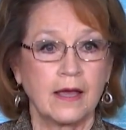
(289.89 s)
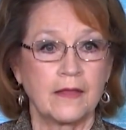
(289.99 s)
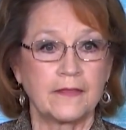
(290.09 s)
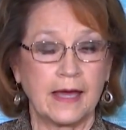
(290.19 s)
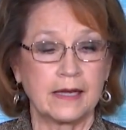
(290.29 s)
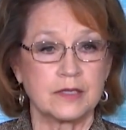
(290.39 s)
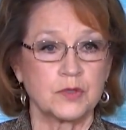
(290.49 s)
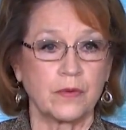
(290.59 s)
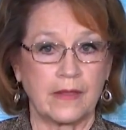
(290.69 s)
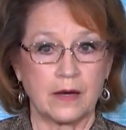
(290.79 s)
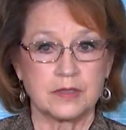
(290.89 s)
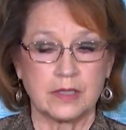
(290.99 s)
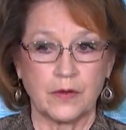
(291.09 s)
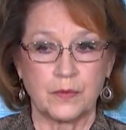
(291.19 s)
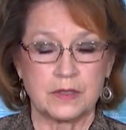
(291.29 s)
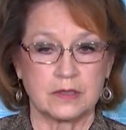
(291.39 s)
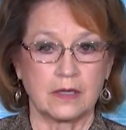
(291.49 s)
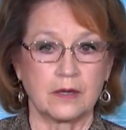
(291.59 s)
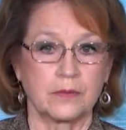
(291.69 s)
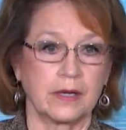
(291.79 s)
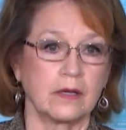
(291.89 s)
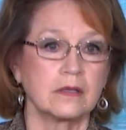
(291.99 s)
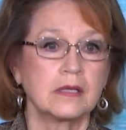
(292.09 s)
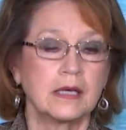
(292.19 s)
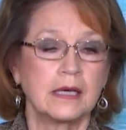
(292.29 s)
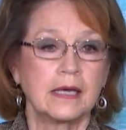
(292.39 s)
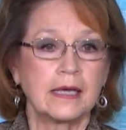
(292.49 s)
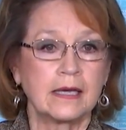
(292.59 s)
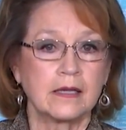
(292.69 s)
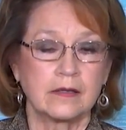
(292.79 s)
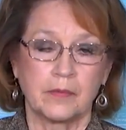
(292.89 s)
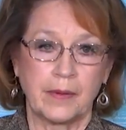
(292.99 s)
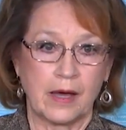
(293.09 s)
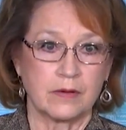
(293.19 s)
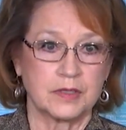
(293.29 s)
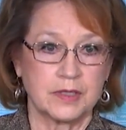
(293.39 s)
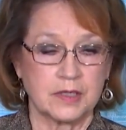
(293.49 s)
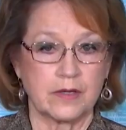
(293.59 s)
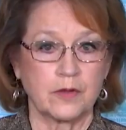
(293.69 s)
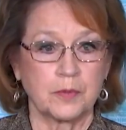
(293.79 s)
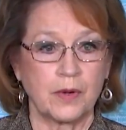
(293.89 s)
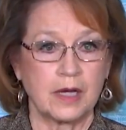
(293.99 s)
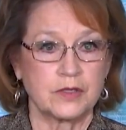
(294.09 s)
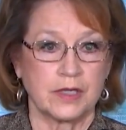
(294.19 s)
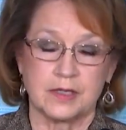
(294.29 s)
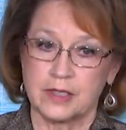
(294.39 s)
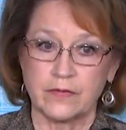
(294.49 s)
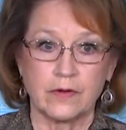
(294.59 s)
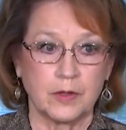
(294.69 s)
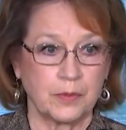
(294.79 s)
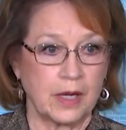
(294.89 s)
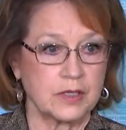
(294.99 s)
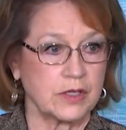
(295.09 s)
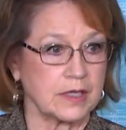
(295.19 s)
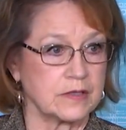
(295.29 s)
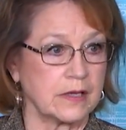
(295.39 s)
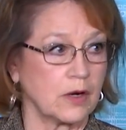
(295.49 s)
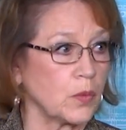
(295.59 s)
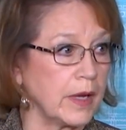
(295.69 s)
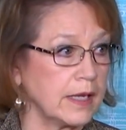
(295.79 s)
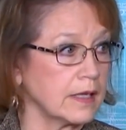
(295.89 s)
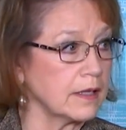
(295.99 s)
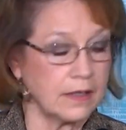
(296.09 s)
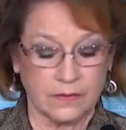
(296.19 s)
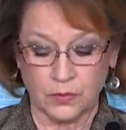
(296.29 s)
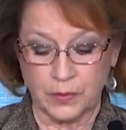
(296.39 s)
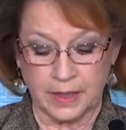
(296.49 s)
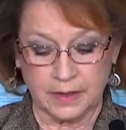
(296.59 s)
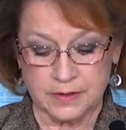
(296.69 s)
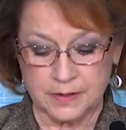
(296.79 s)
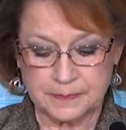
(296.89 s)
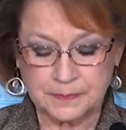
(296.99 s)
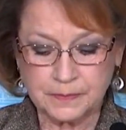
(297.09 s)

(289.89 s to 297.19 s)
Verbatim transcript: And that is without Southwest Light Rail and about six other projects, seven other projects that are waiting in the wings.